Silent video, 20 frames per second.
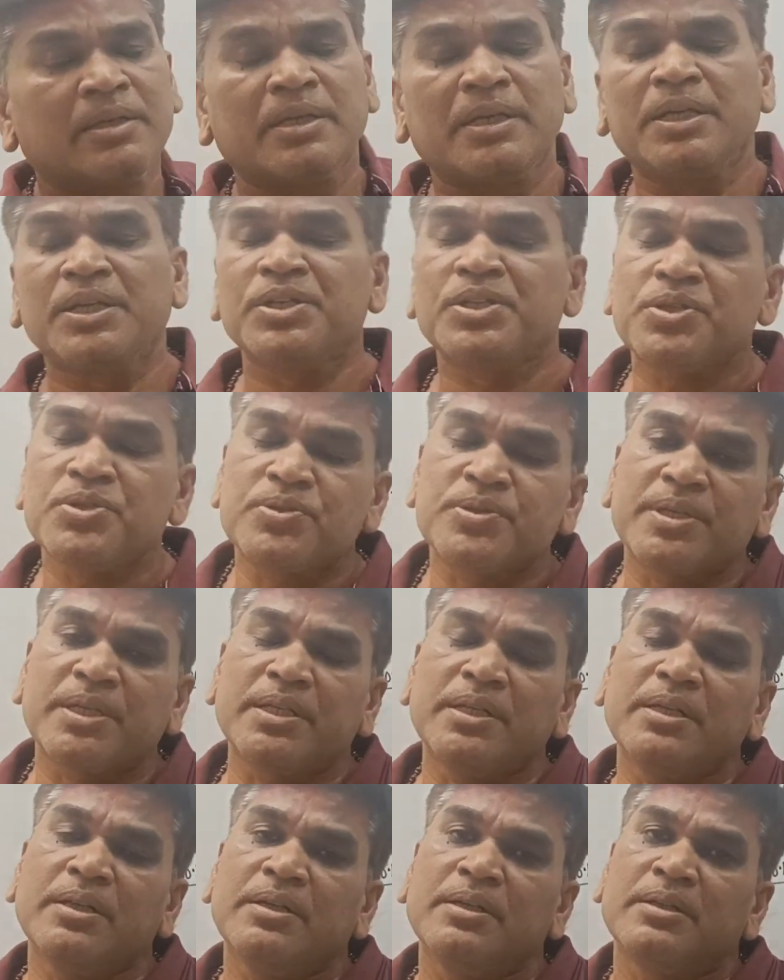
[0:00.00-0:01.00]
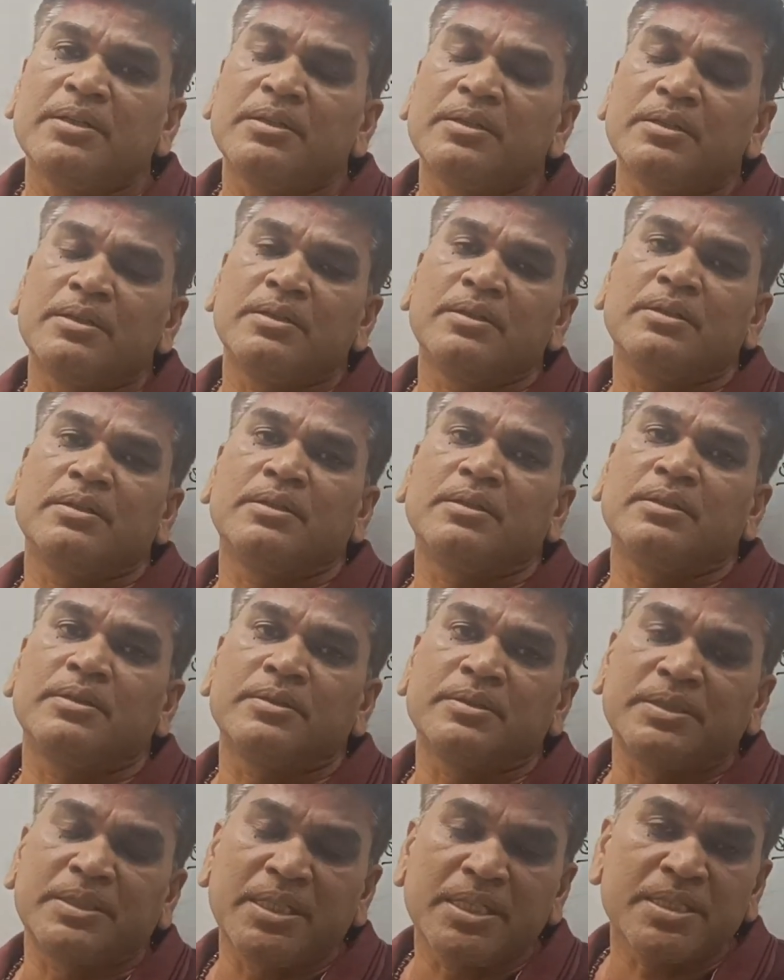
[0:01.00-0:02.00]
in question
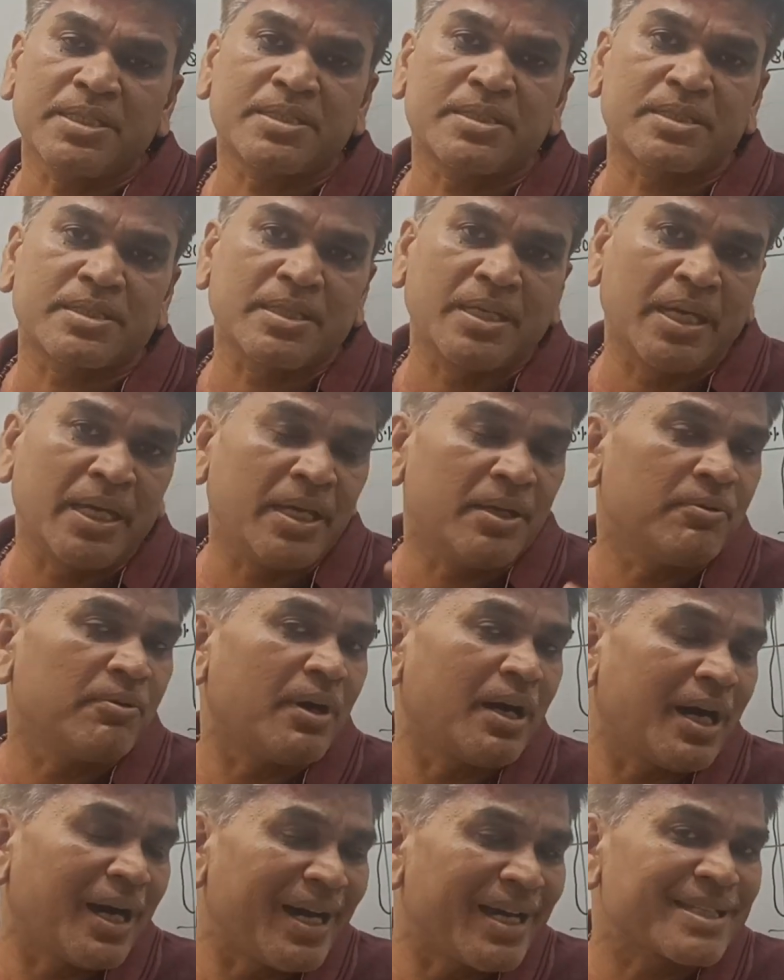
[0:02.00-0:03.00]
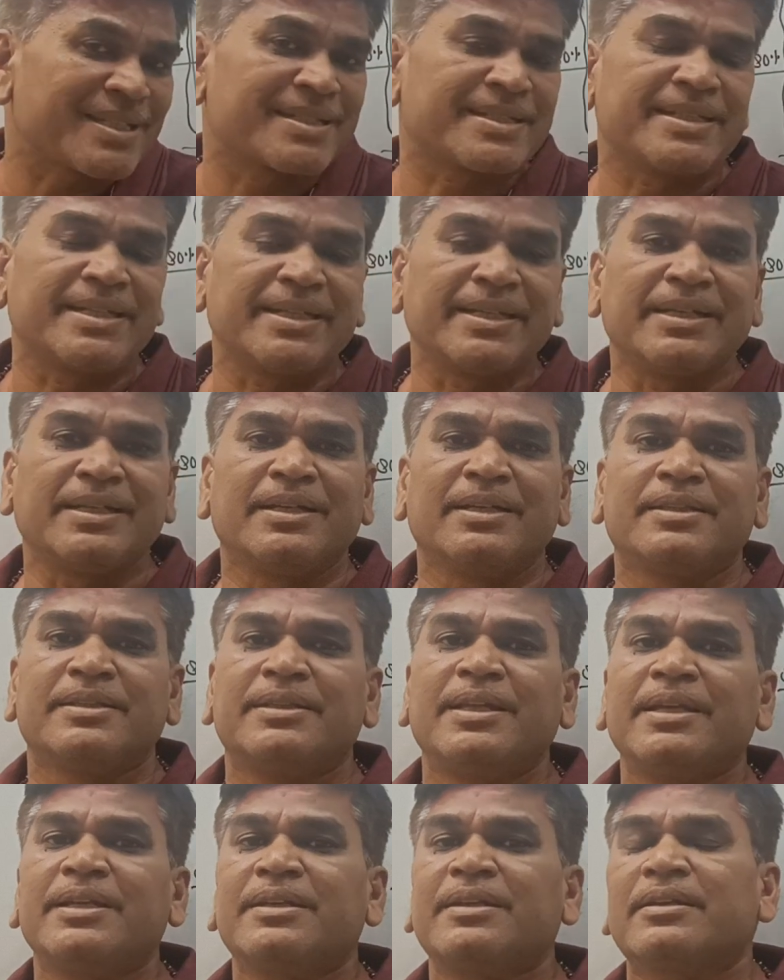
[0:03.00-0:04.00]
this have asked
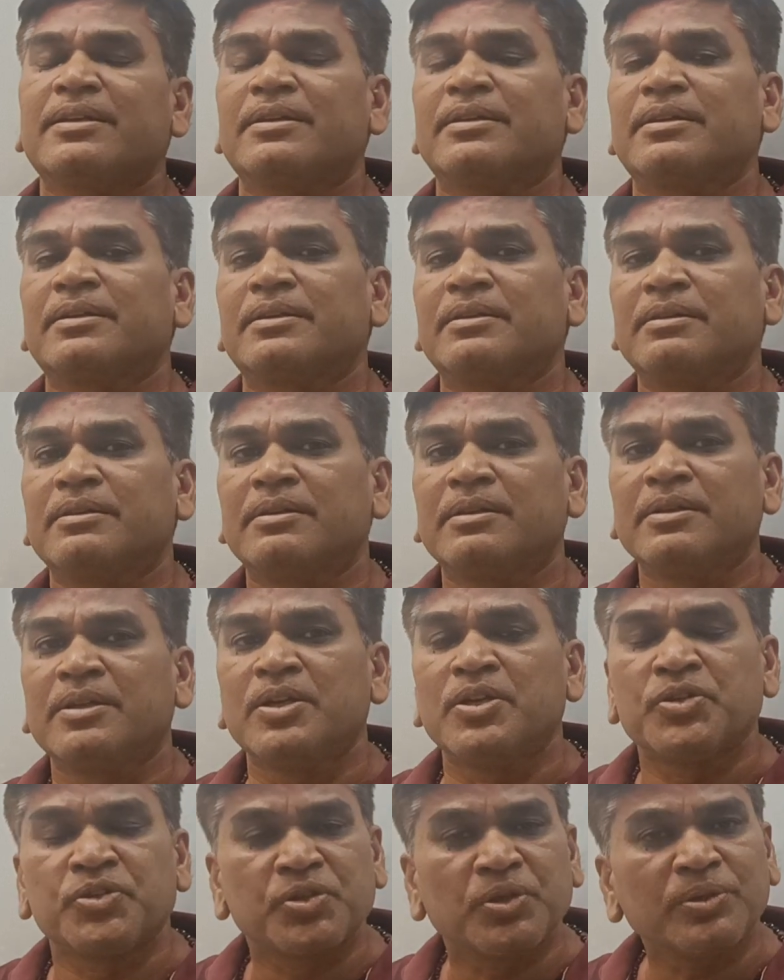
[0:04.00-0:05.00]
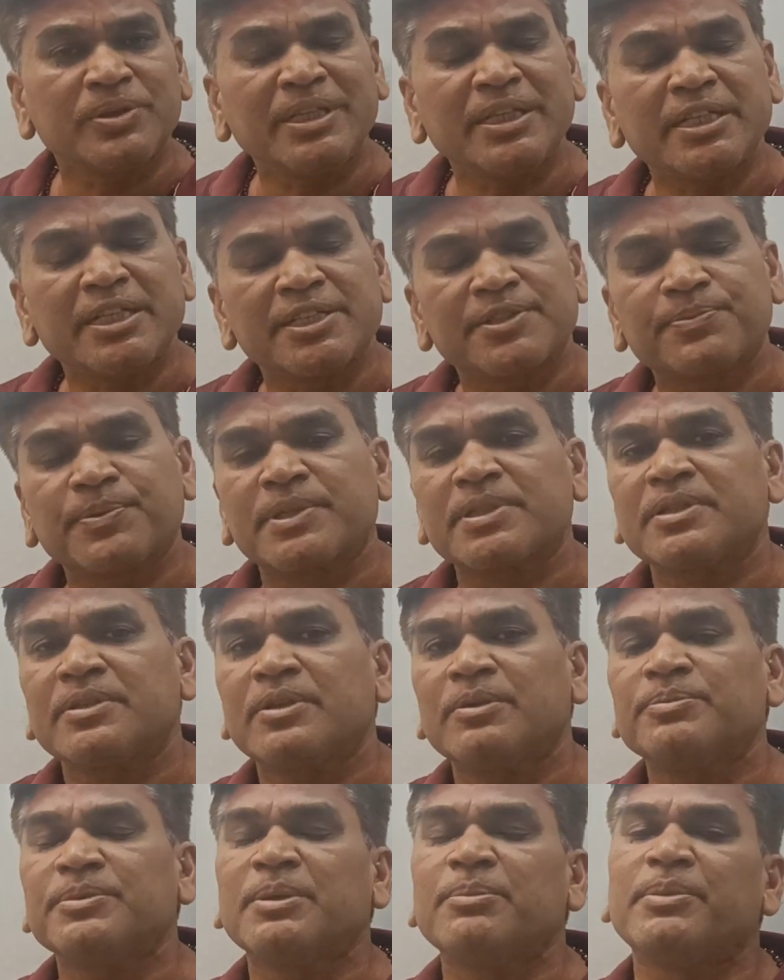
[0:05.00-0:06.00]
that show the dispersion
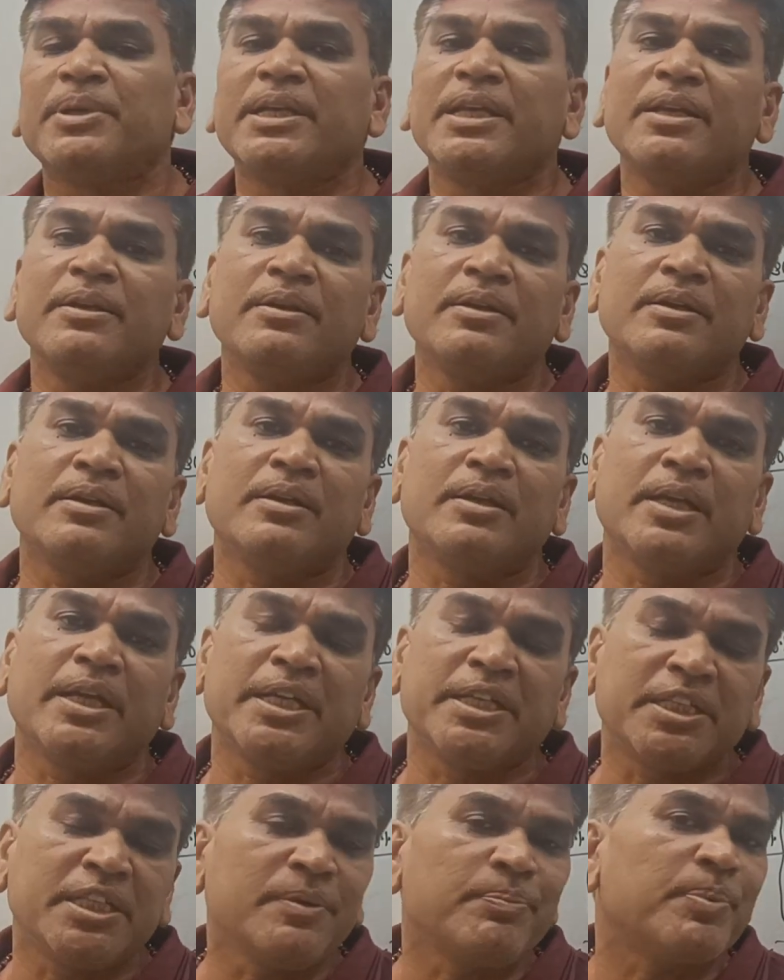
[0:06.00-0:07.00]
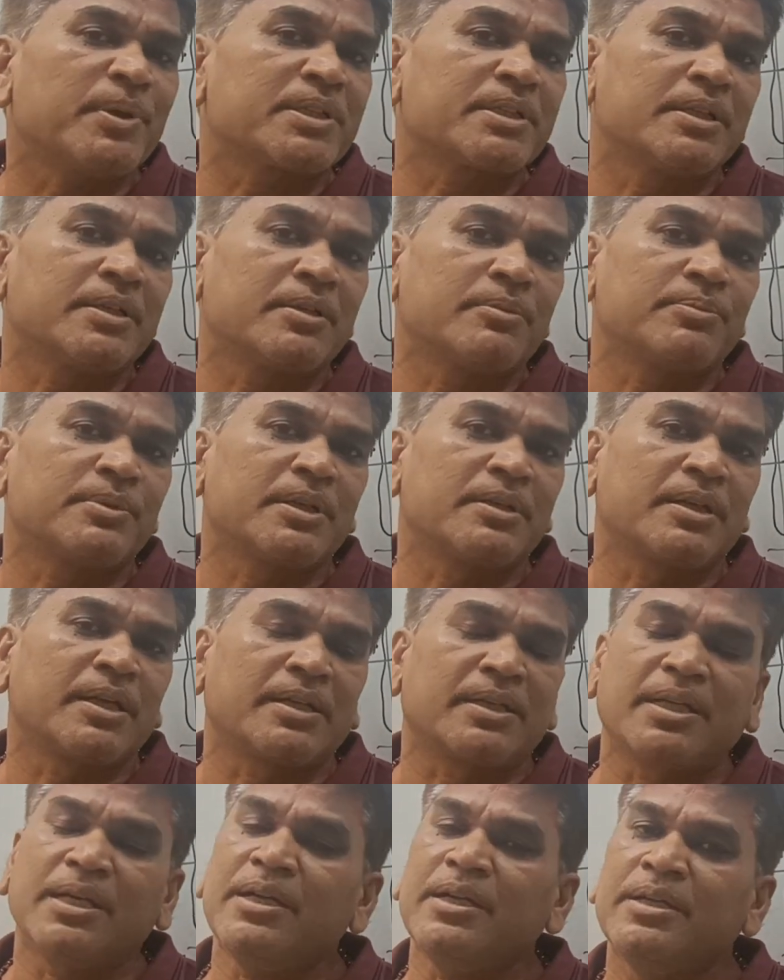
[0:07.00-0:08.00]
of the middle 80% of the
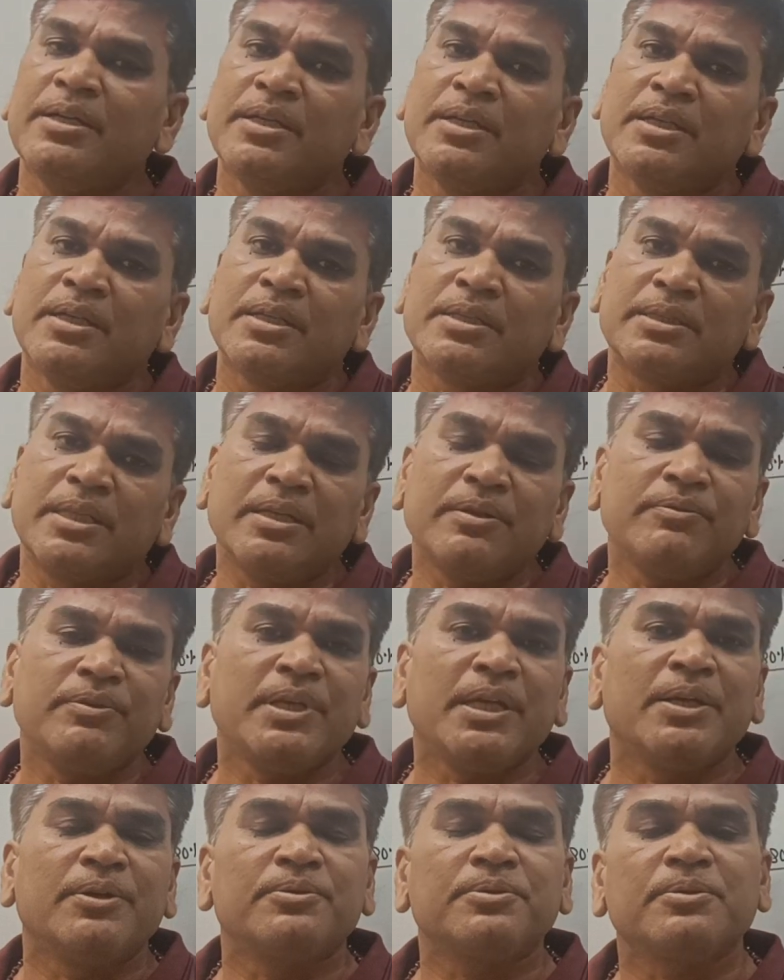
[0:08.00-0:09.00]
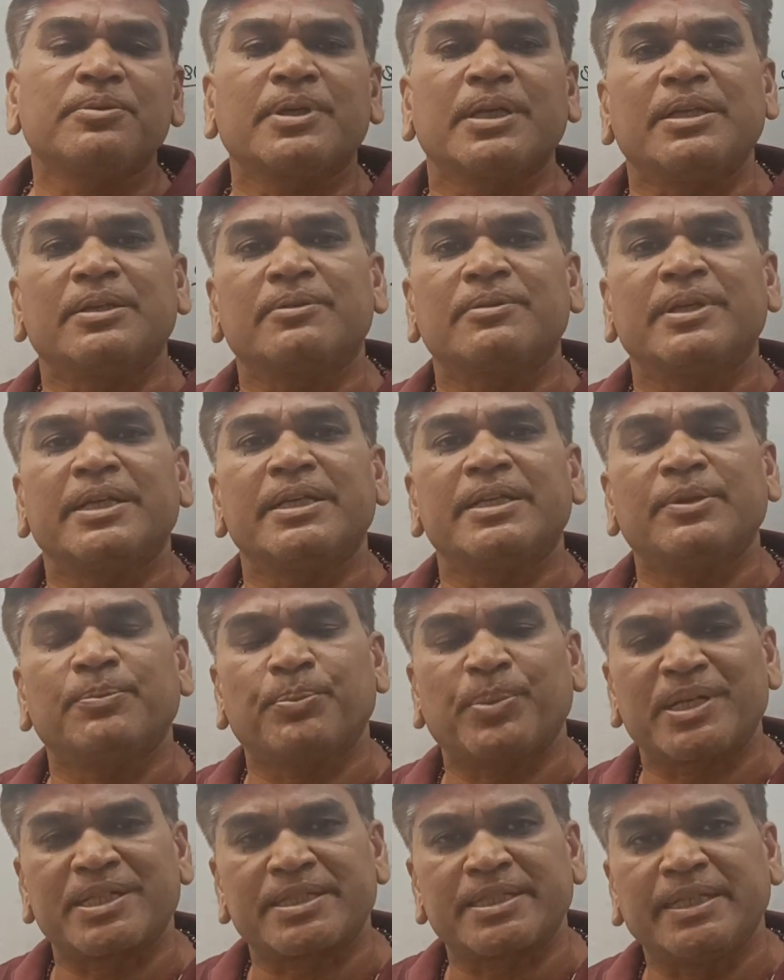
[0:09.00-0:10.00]
data, then we have to calculate the
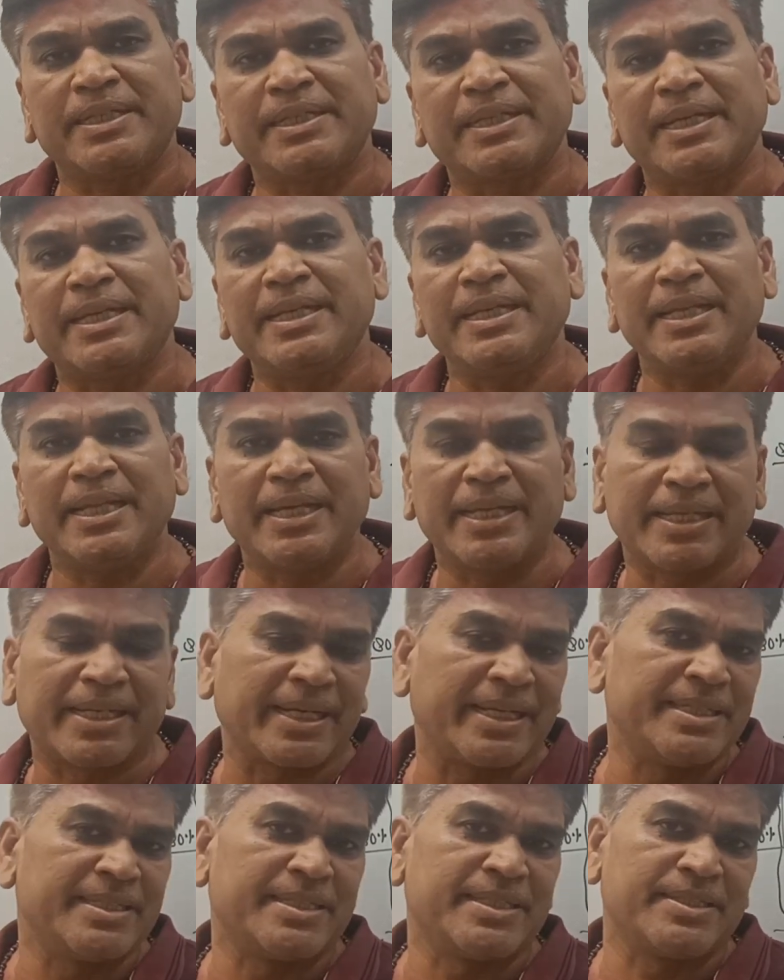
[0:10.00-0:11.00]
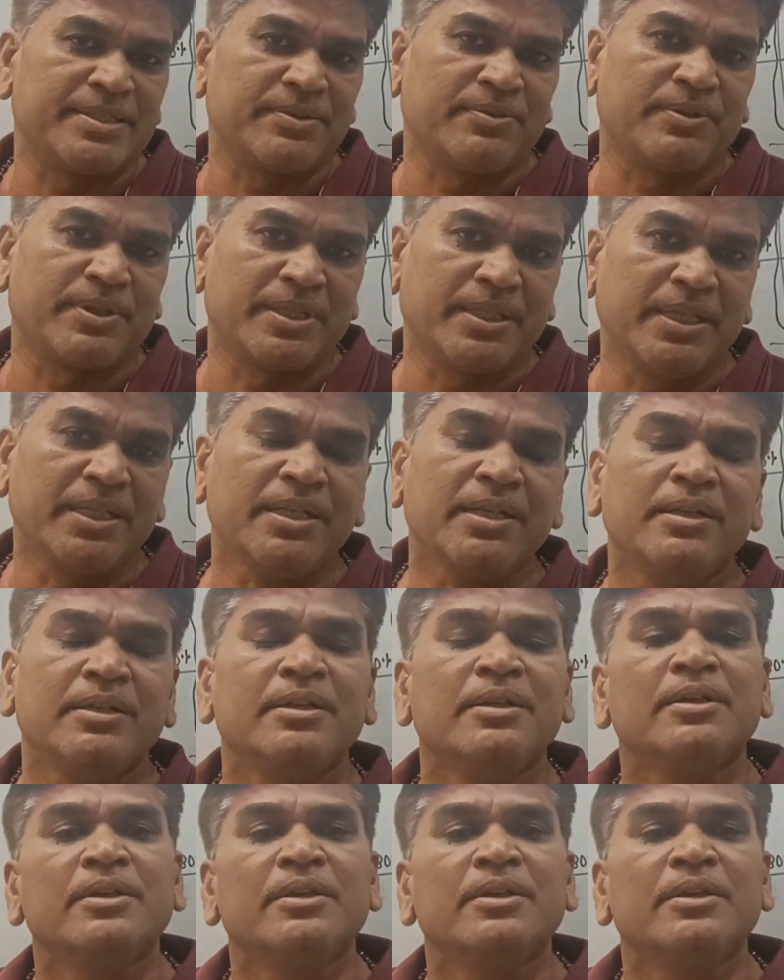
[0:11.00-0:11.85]
percentile range is over there.